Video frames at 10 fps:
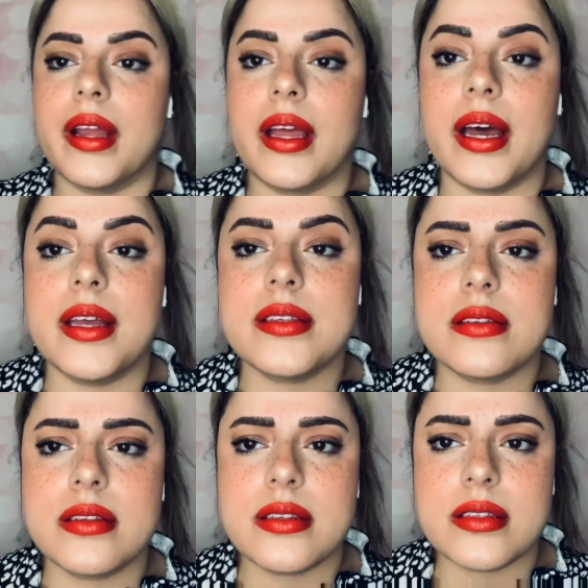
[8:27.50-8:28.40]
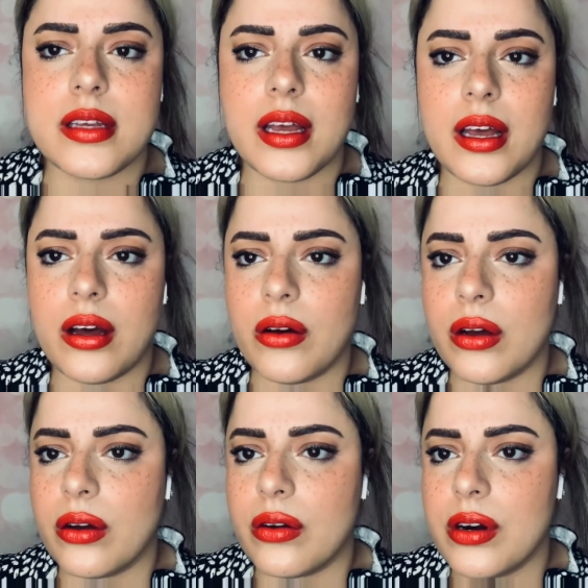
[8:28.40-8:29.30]
guys, this is how
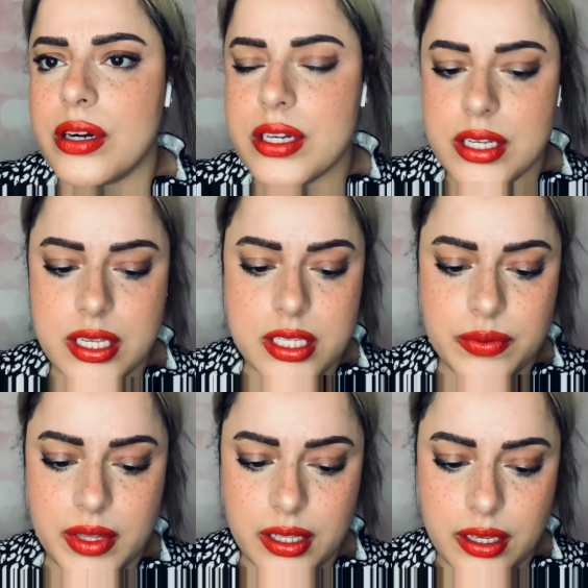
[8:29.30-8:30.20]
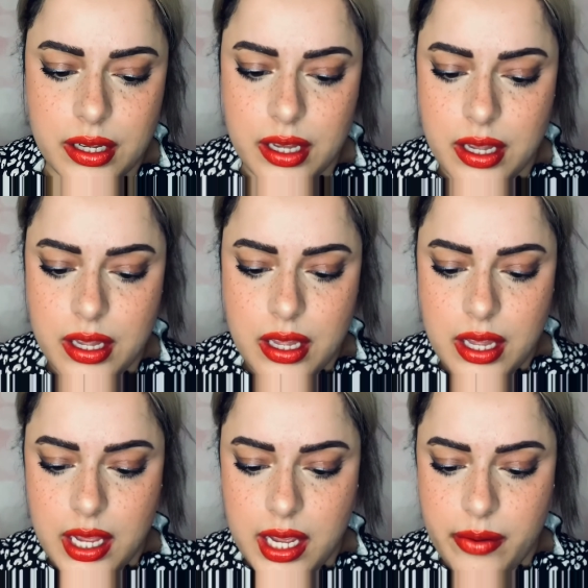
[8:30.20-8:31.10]
gorgeous we look,
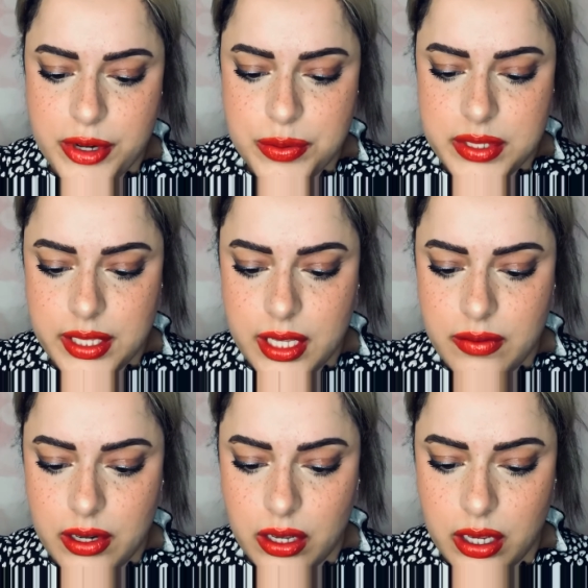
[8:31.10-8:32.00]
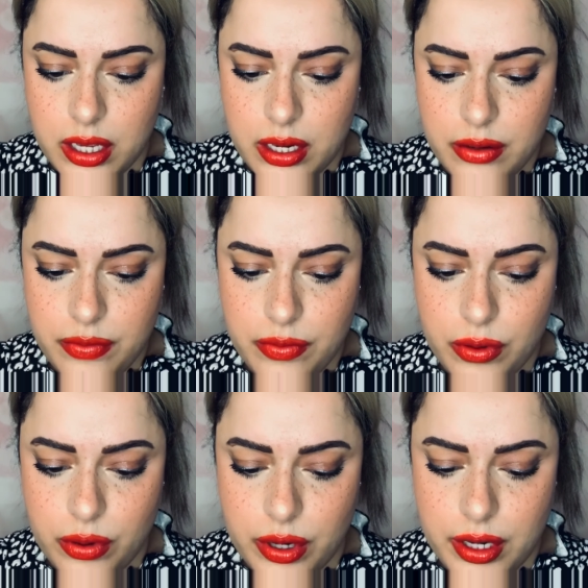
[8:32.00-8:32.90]
and we're supposed to leave it on
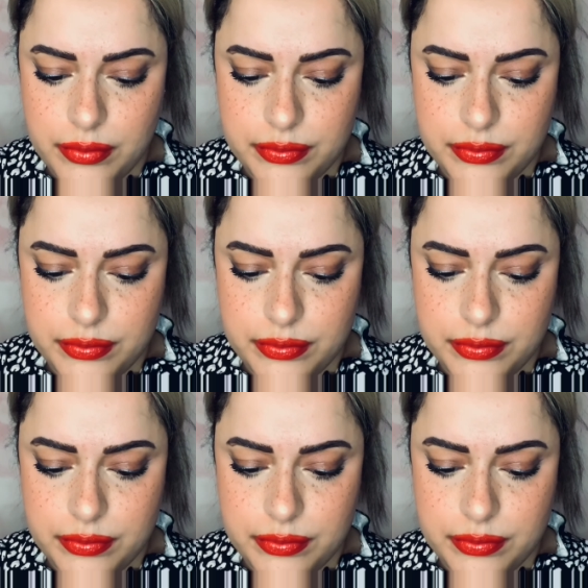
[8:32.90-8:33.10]
for,